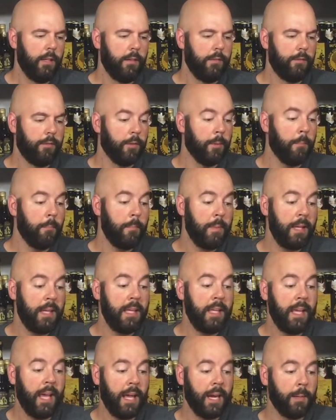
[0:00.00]
for
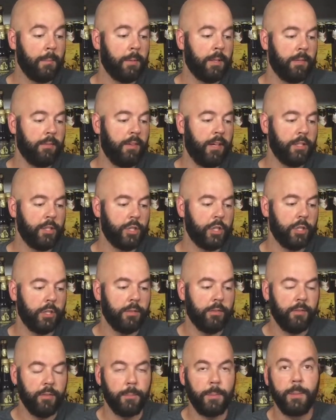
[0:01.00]
me, and I'm going to
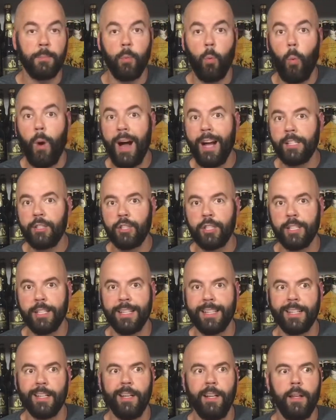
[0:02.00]
venture for people
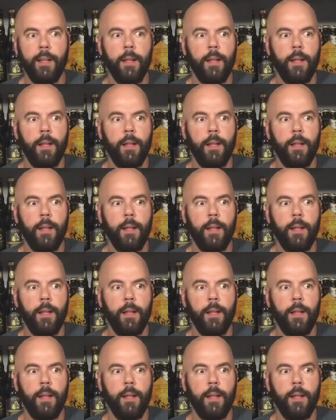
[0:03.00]
watching,